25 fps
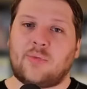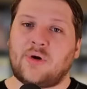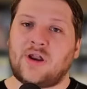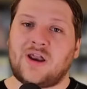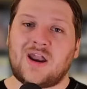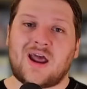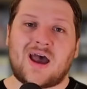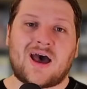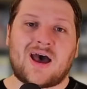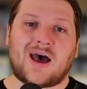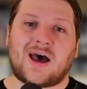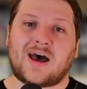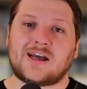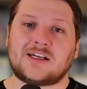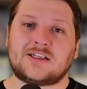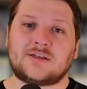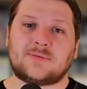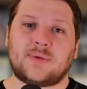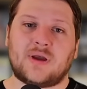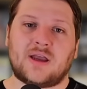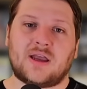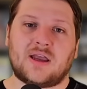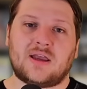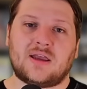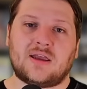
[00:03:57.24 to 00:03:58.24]
not
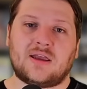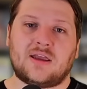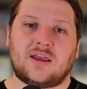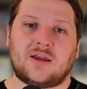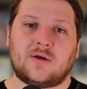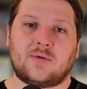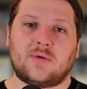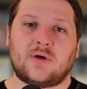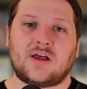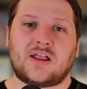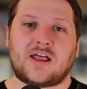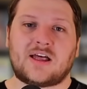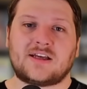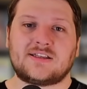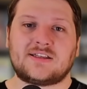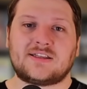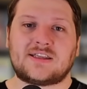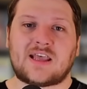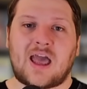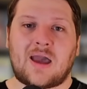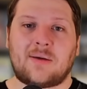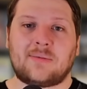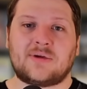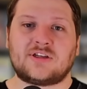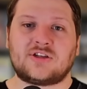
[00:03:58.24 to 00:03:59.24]
Hajime. He realizes
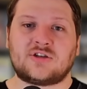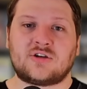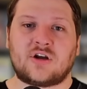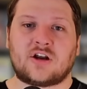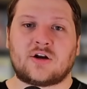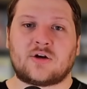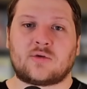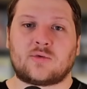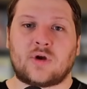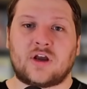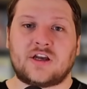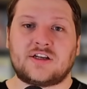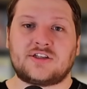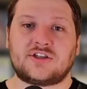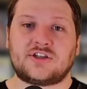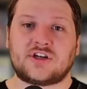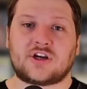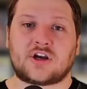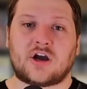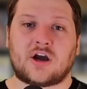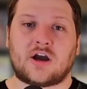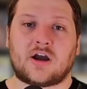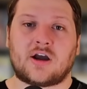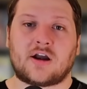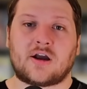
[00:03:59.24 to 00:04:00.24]
that Emi's trying to race
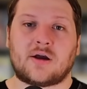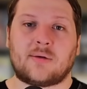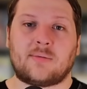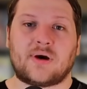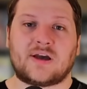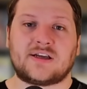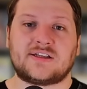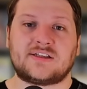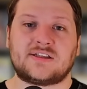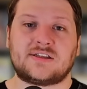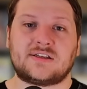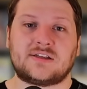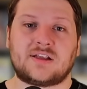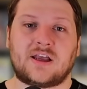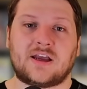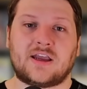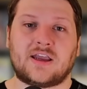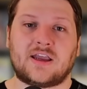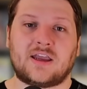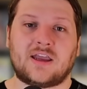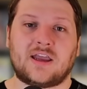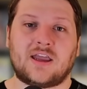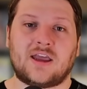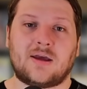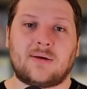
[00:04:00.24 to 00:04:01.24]
Chikara by
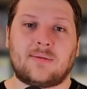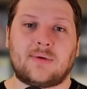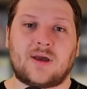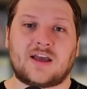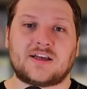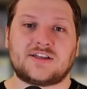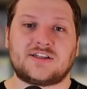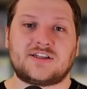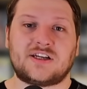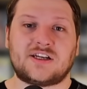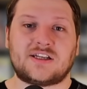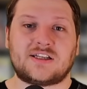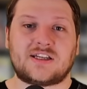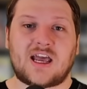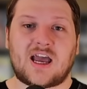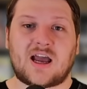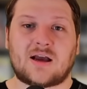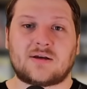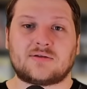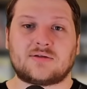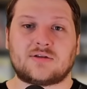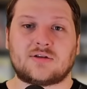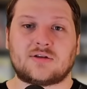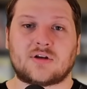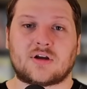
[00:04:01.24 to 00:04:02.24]
slugging him as she
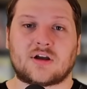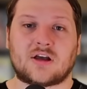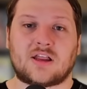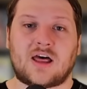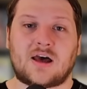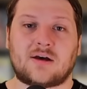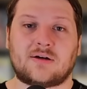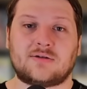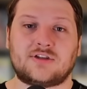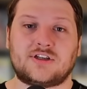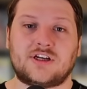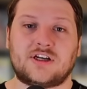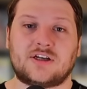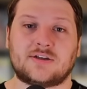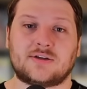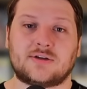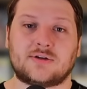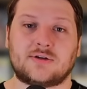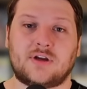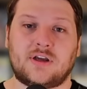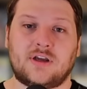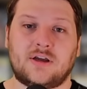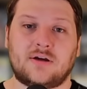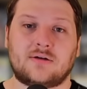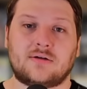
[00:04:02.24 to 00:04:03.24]
attacks with her Cloud Chaser
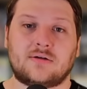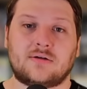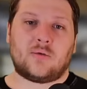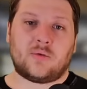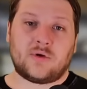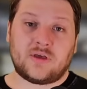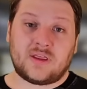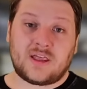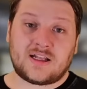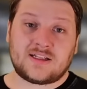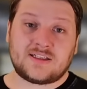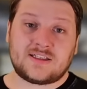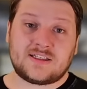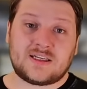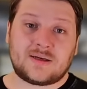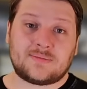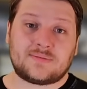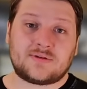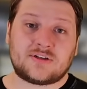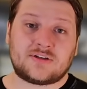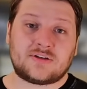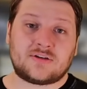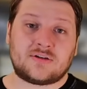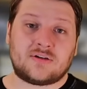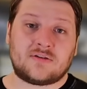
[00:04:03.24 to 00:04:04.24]
Eagle. then skip
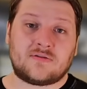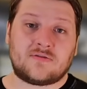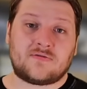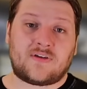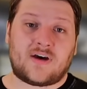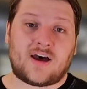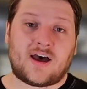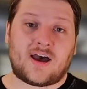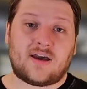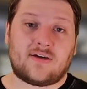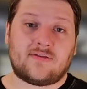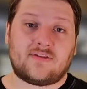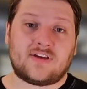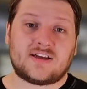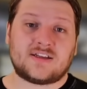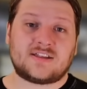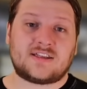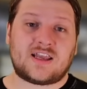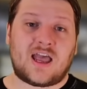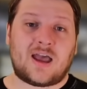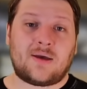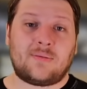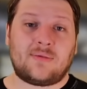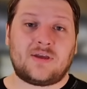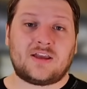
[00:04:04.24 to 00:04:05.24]
to turn 5 as
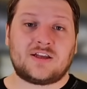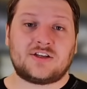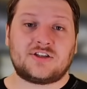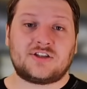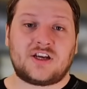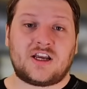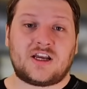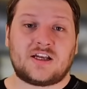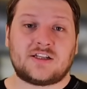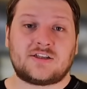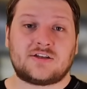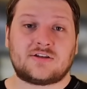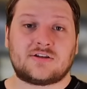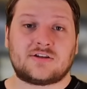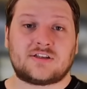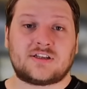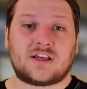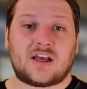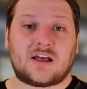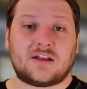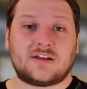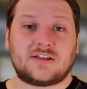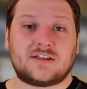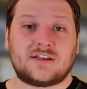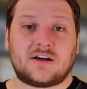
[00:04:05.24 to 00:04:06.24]
Emi enchants her
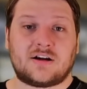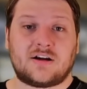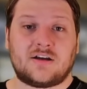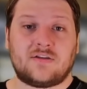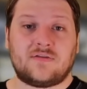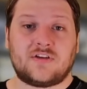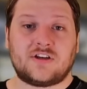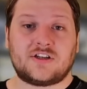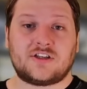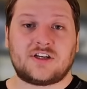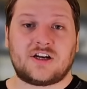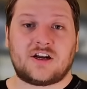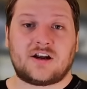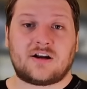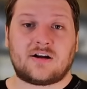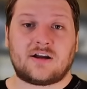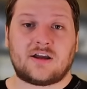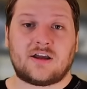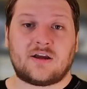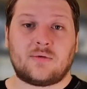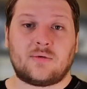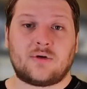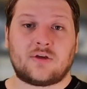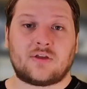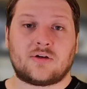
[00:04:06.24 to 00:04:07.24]
Solitary
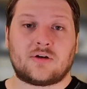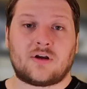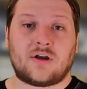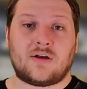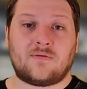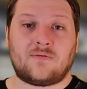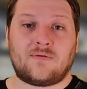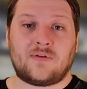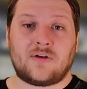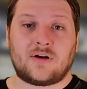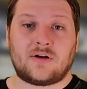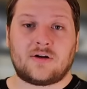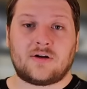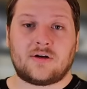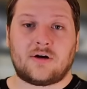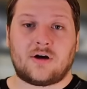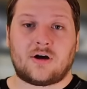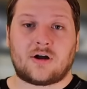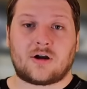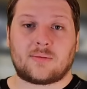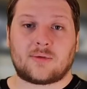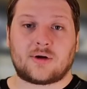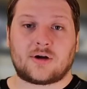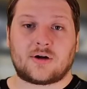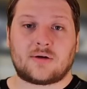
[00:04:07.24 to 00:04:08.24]
Visionary with her Imperial
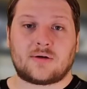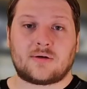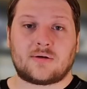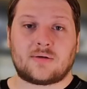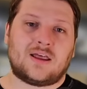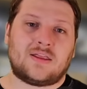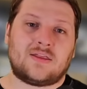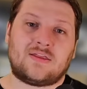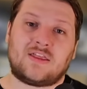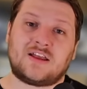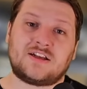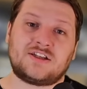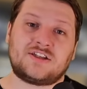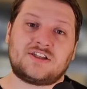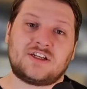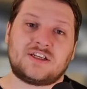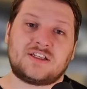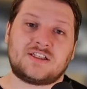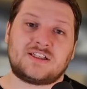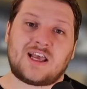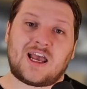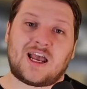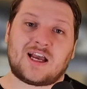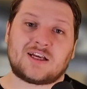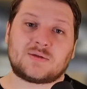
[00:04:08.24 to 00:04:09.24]
Armor, then she
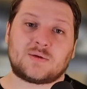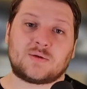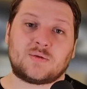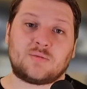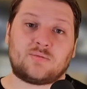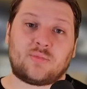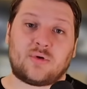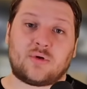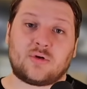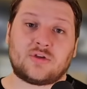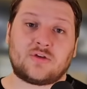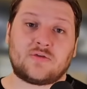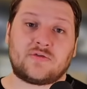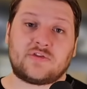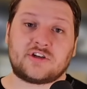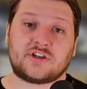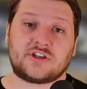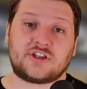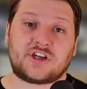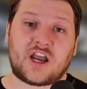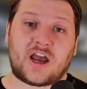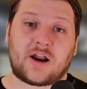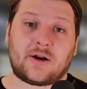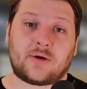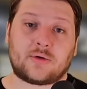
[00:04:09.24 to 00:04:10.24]
attacks with both of her
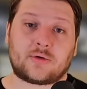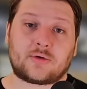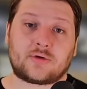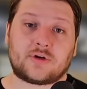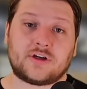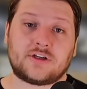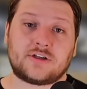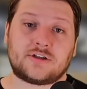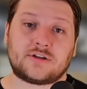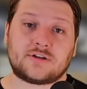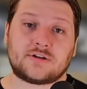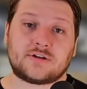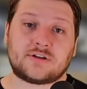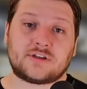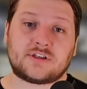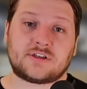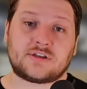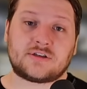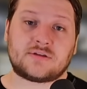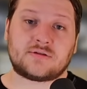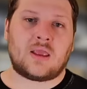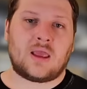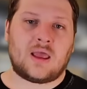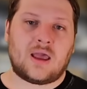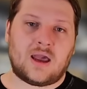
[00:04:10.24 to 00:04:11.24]
Shadow
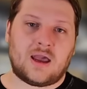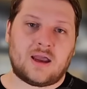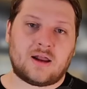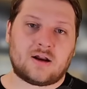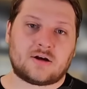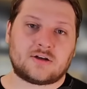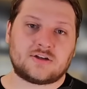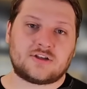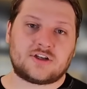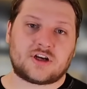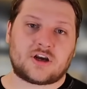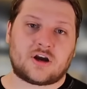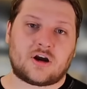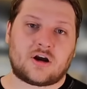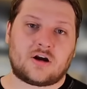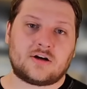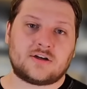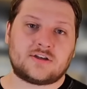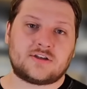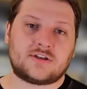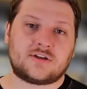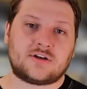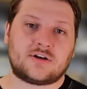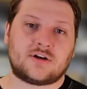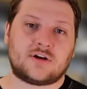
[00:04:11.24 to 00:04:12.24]
creatures. And on
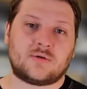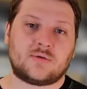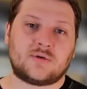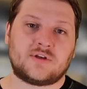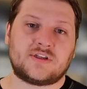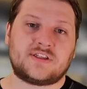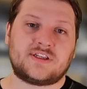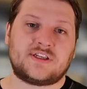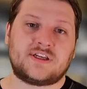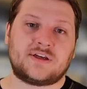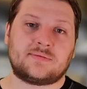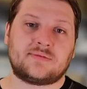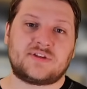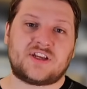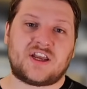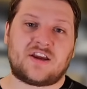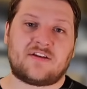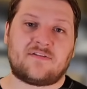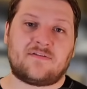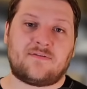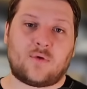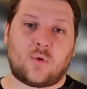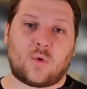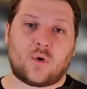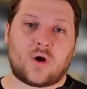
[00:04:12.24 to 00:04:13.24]
Chikara's turn, we see him take
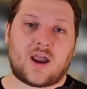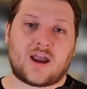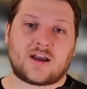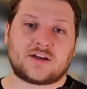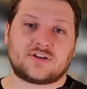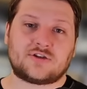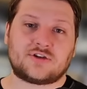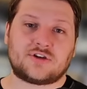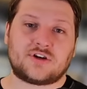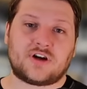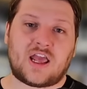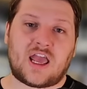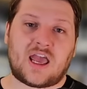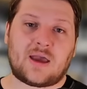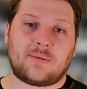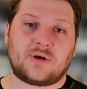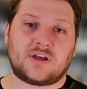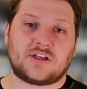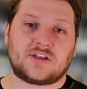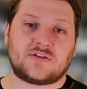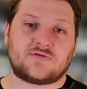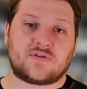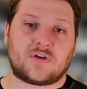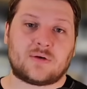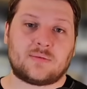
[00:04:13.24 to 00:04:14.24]
4 extra
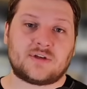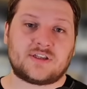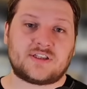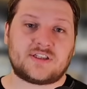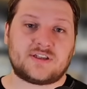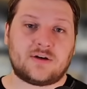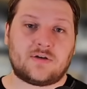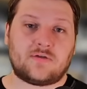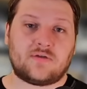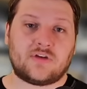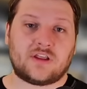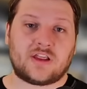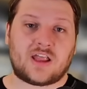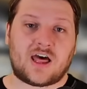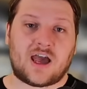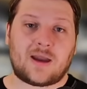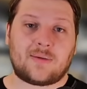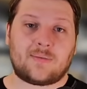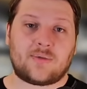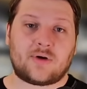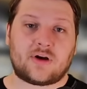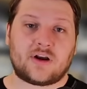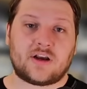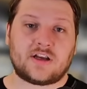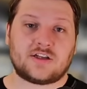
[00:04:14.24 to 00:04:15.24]
damage from a Sylvan
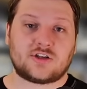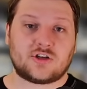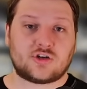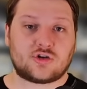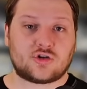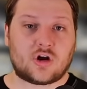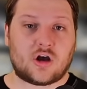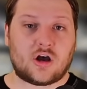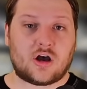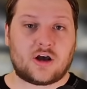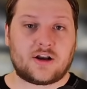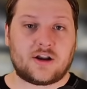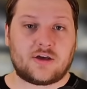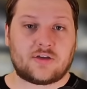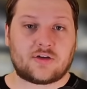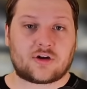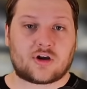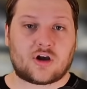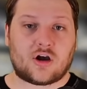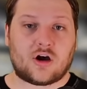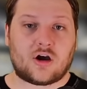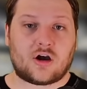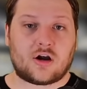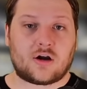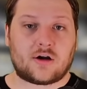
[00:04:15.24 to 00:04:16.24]
Library to draw another
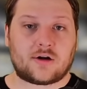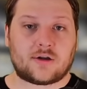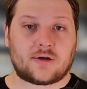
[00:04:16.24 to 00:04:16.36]
card.